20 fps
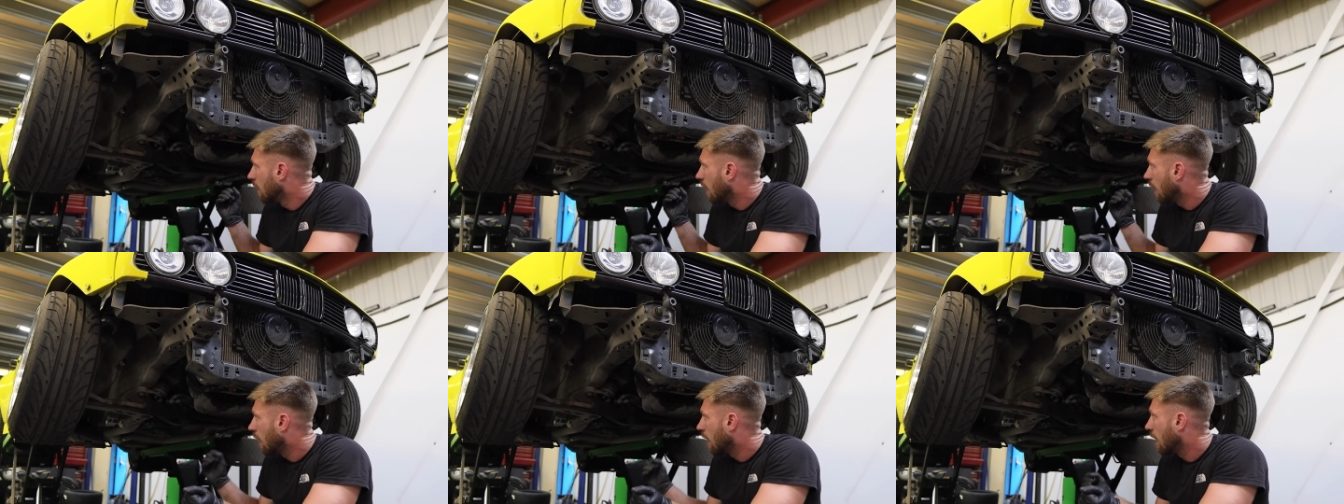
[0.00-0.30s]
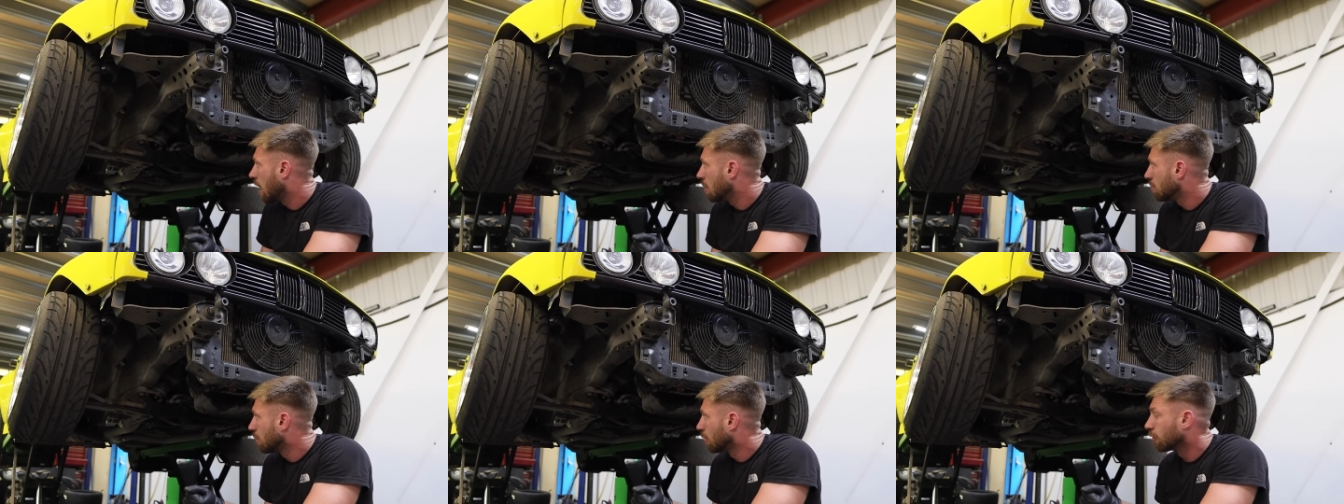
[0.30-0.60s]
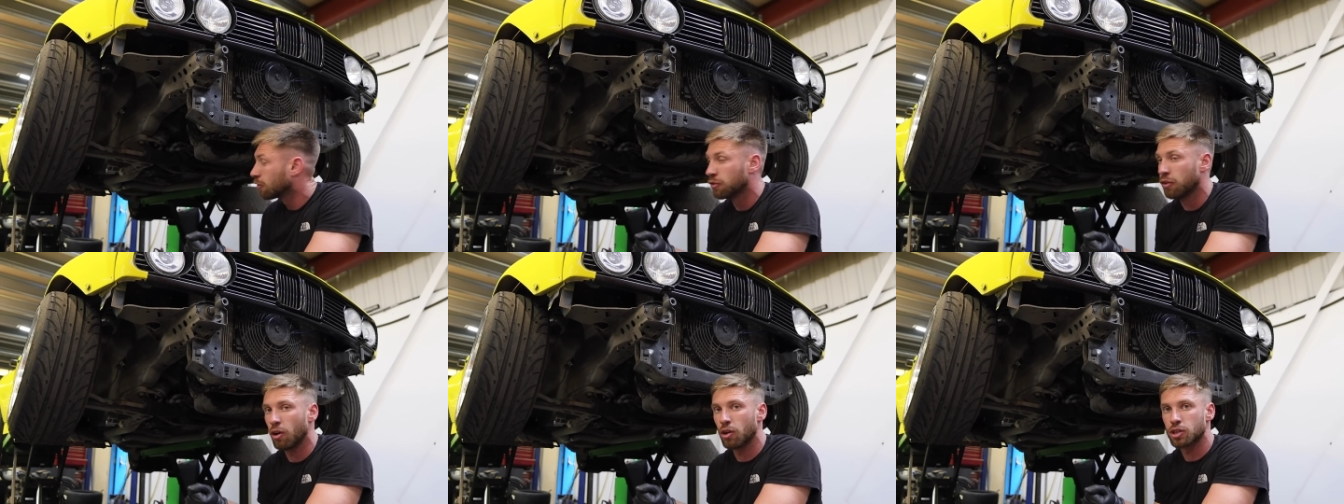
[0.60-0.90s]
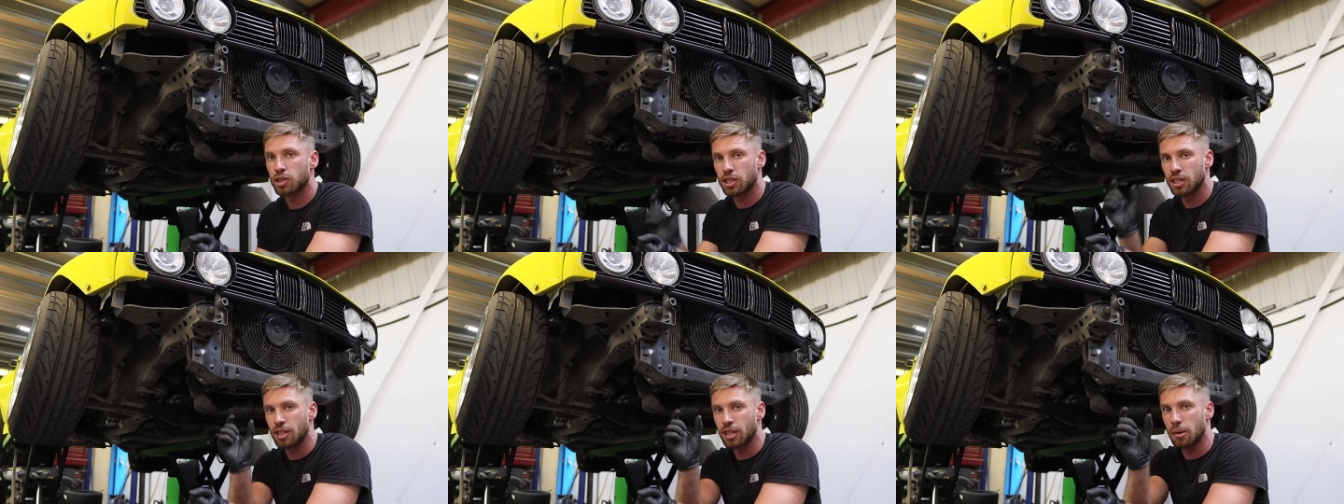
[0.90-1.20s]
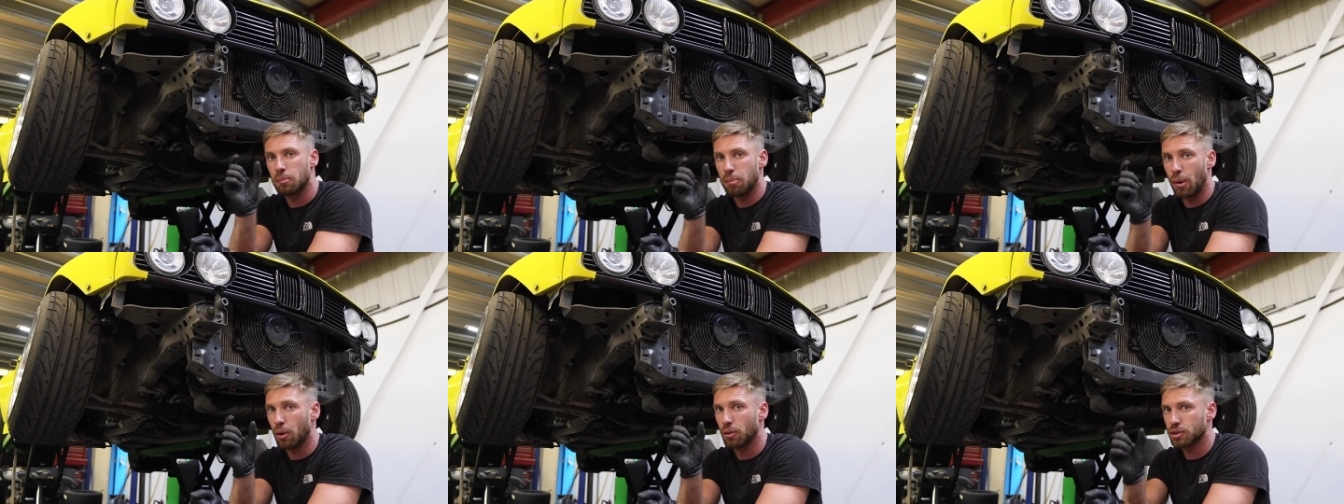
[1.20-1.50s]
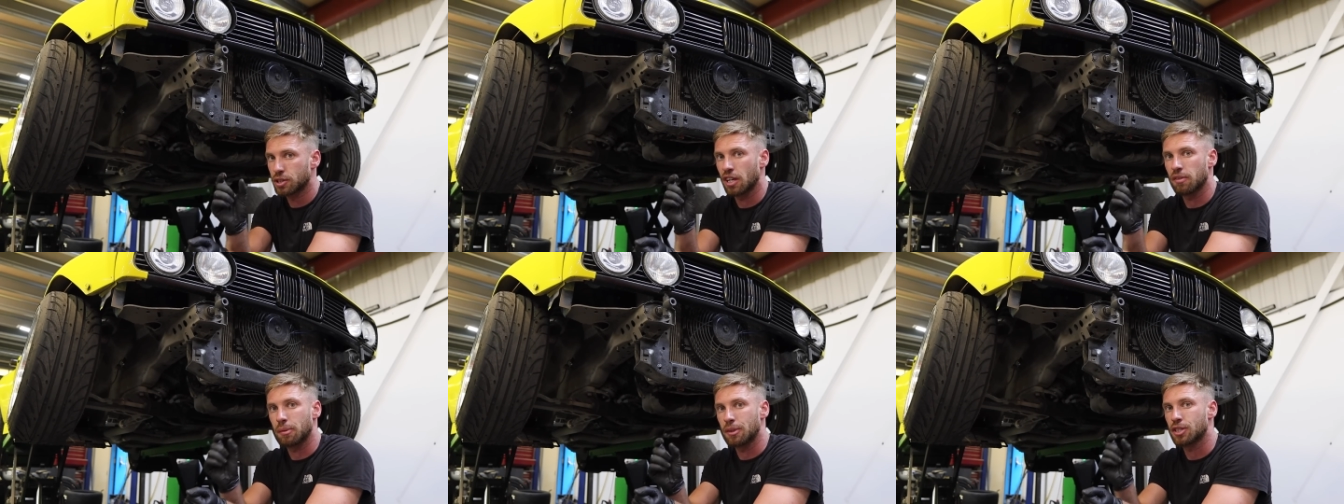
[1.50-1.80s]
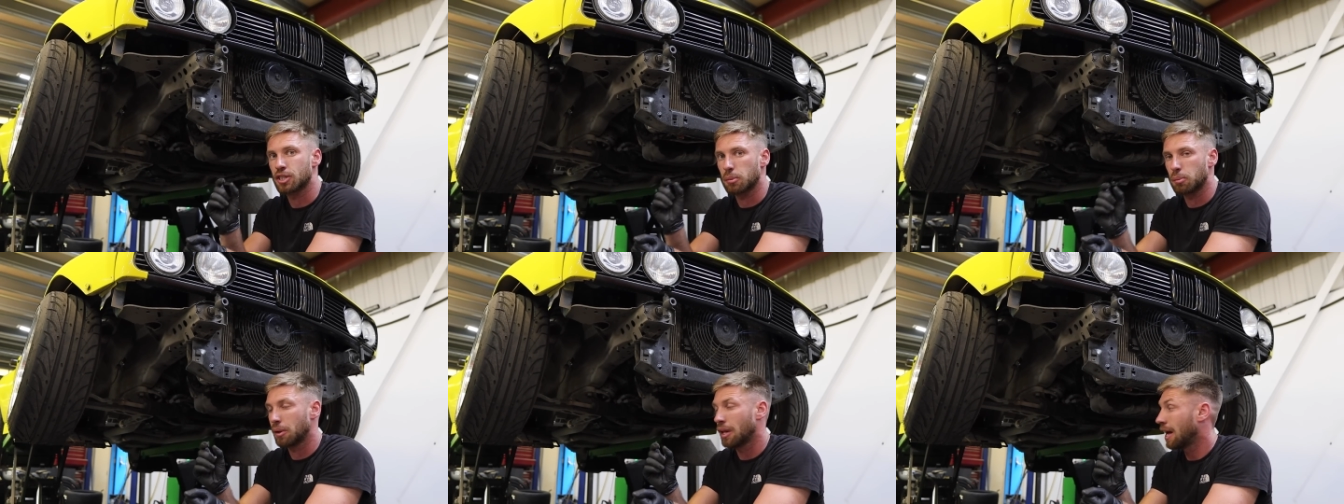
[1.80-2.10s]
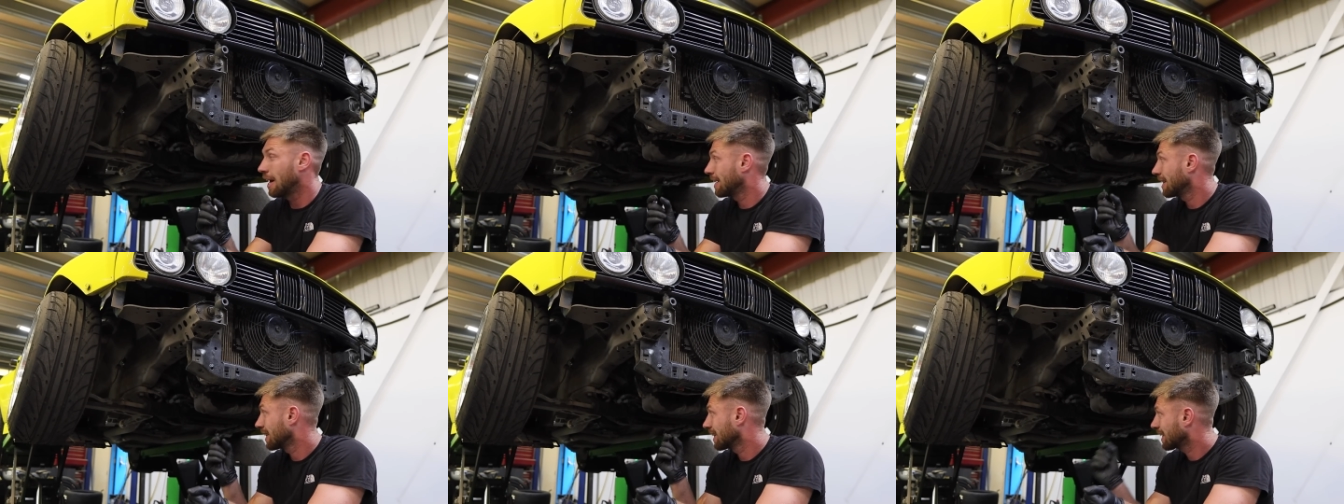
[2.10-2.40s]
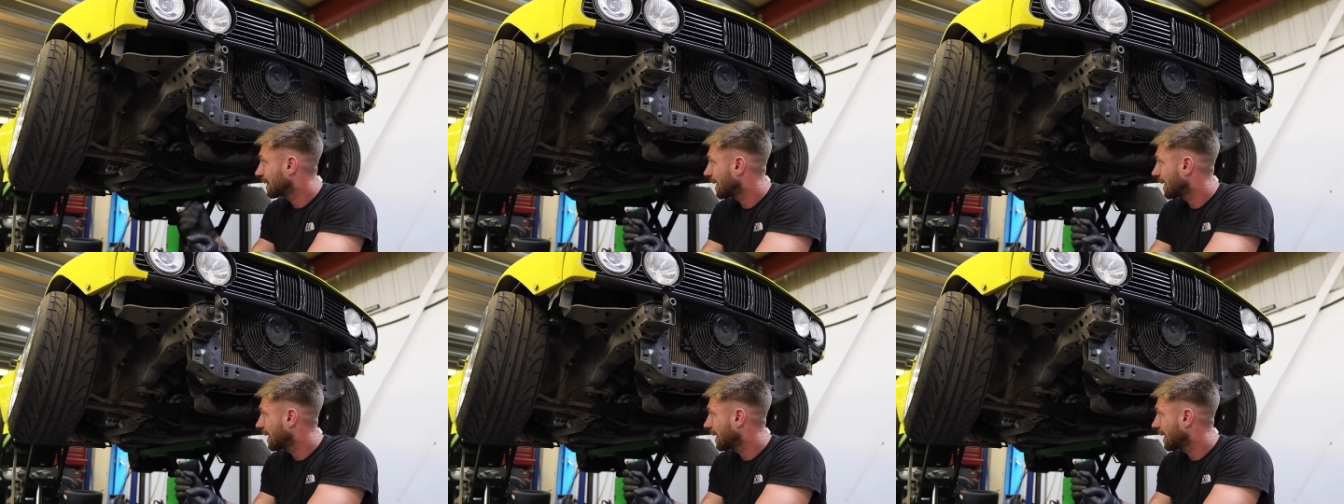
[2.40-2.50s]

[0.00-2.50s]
but unfortunately the bolts that have been supplied in the